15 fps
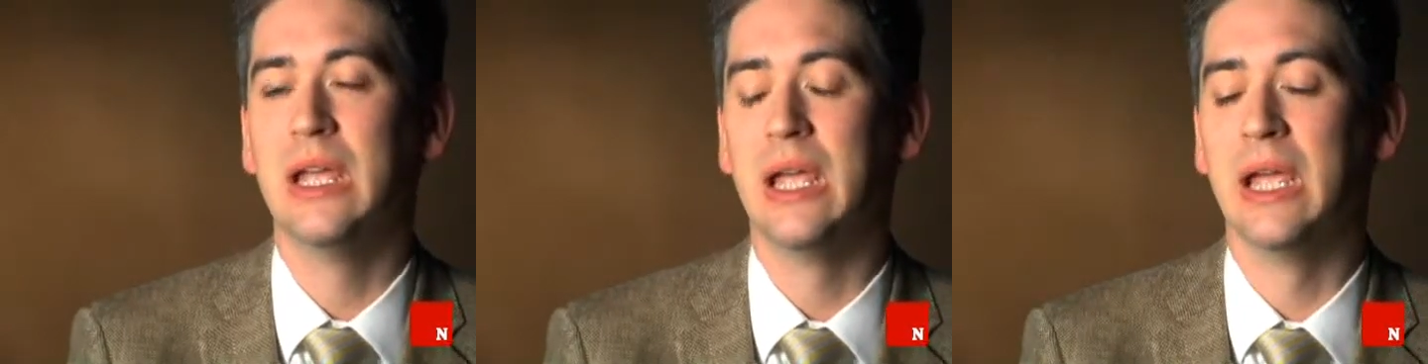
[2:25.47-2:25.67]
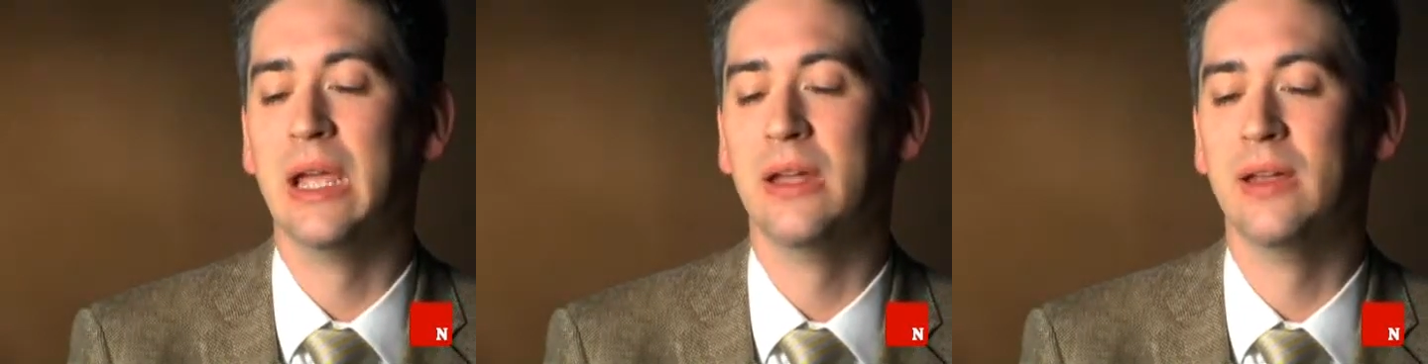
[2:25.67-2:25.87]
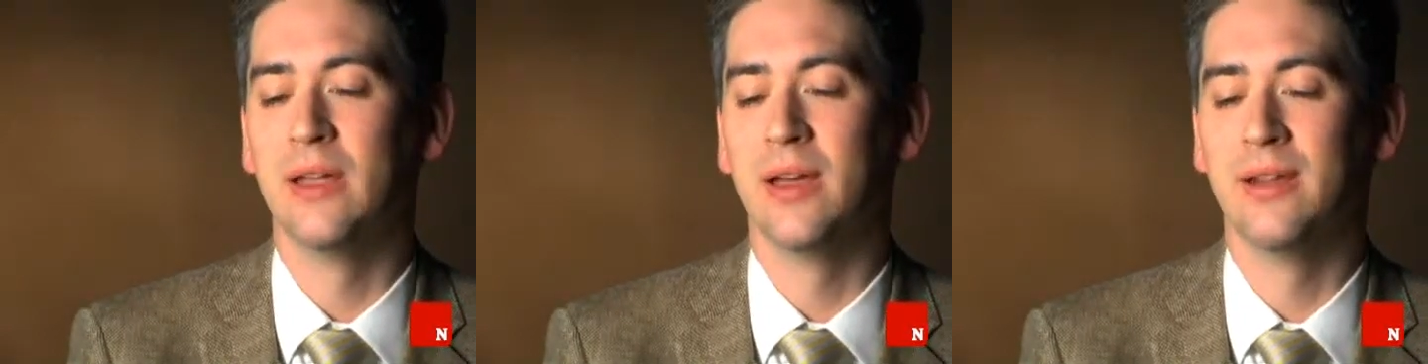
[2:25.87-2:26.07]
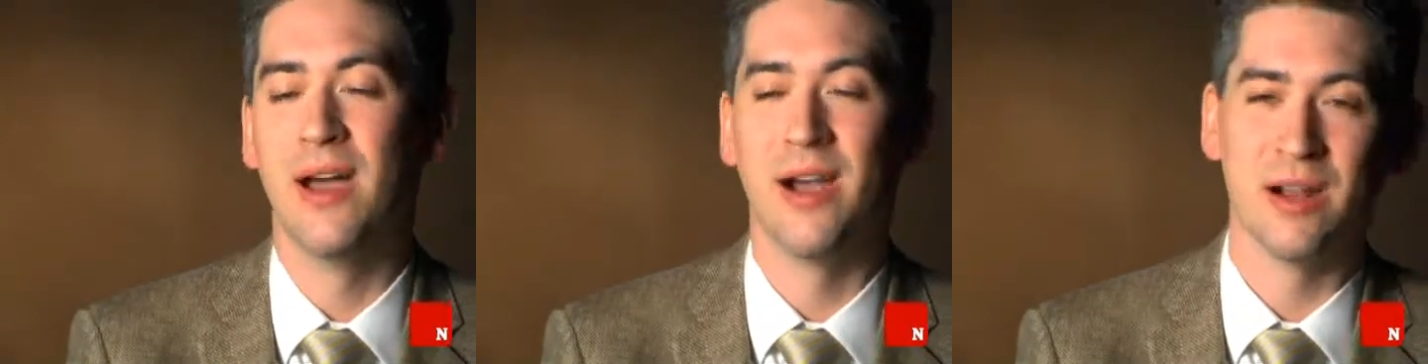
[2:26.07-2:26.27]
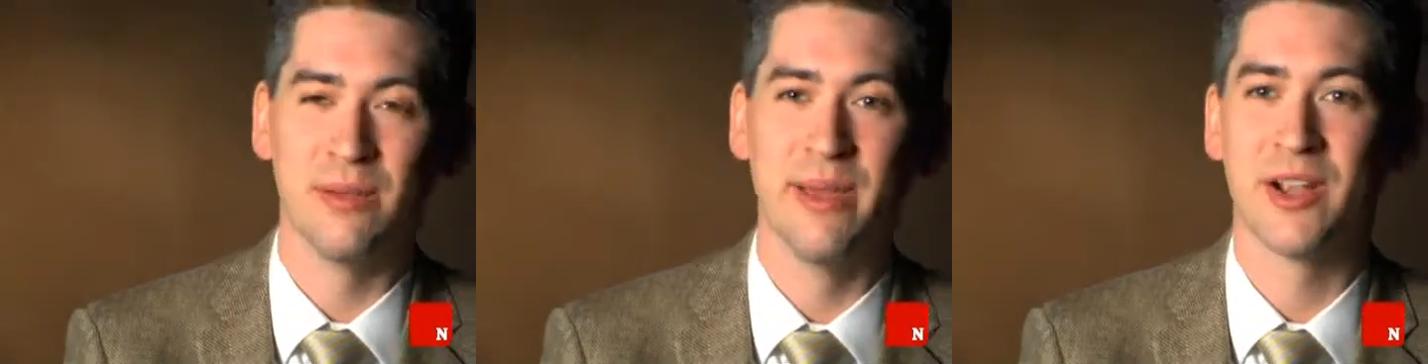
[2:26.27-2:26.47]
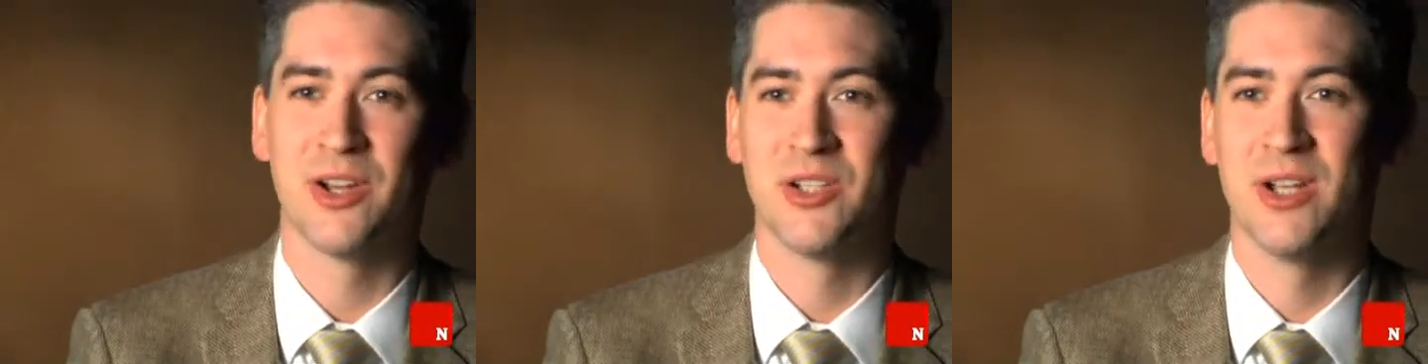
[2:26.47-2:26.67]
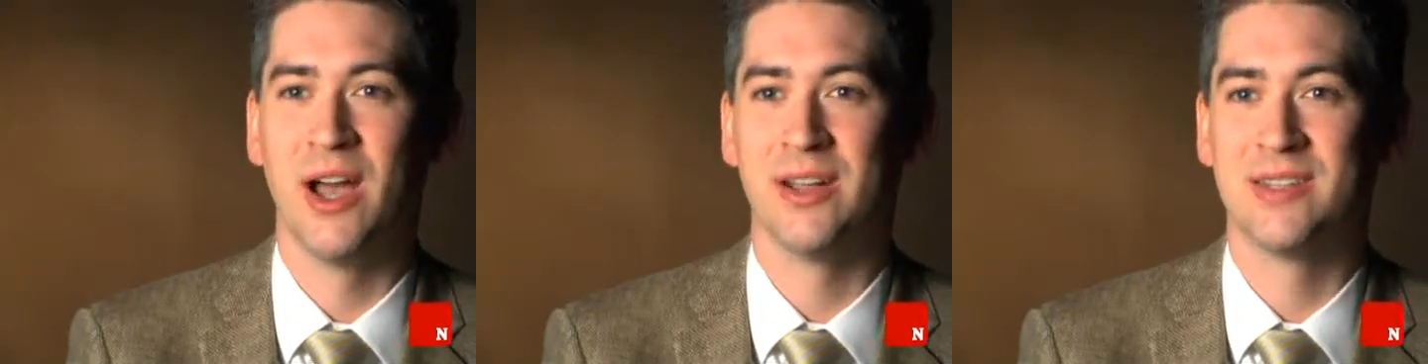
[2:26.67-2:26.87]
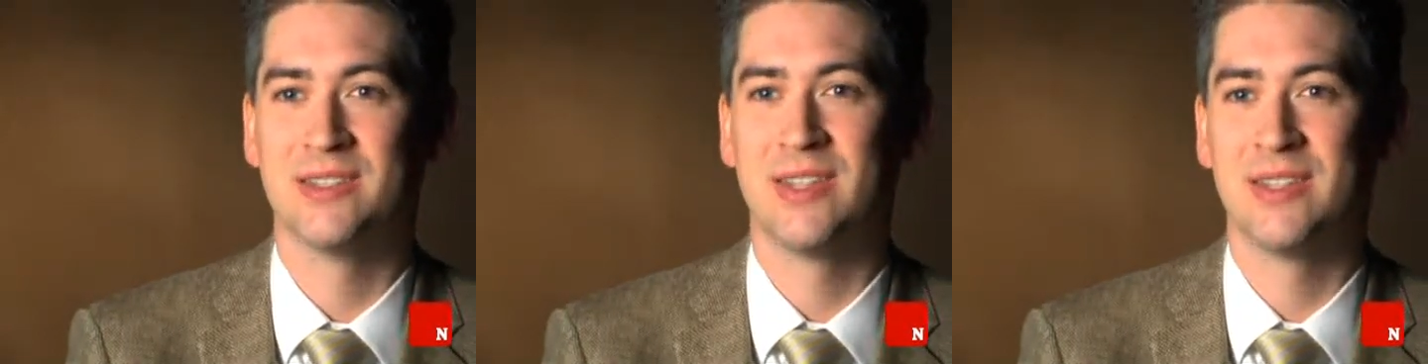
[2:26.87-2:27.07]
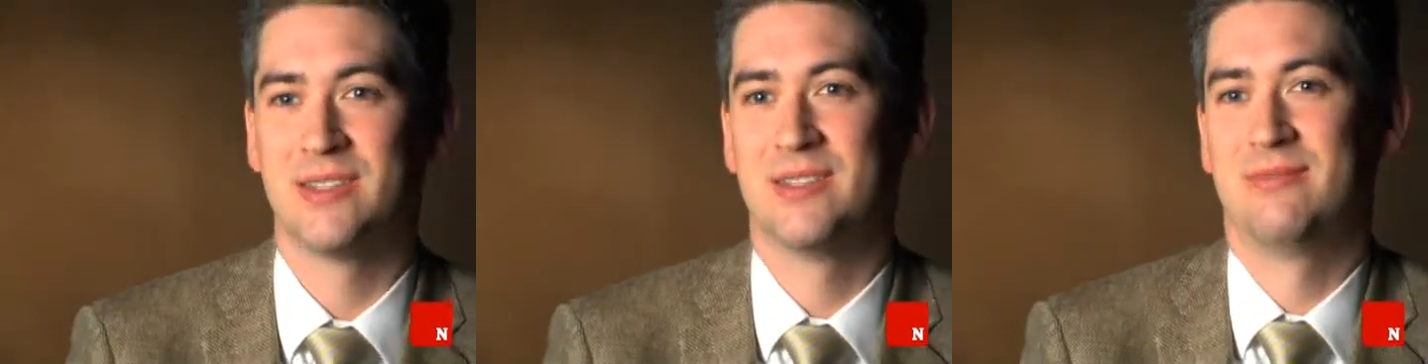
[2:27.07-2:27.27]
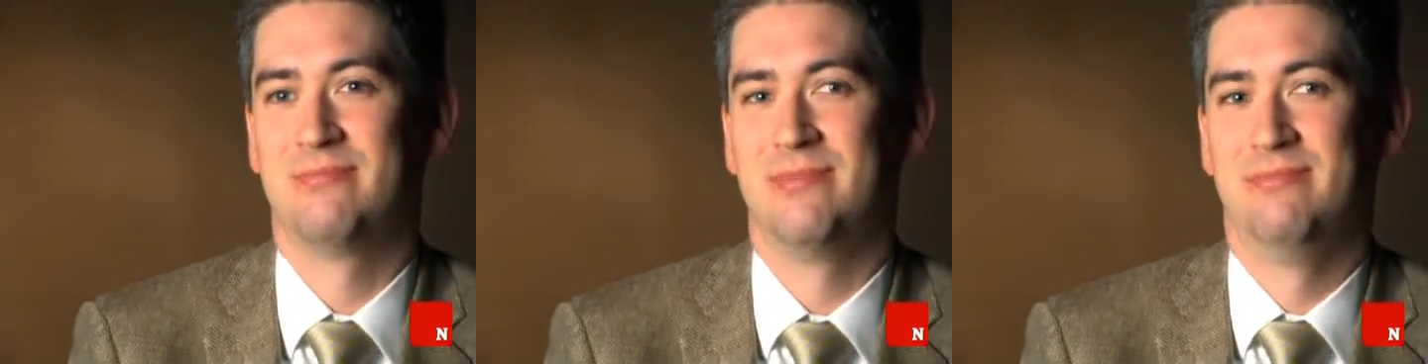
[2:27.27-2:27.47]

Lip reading: and knocking back shots. It's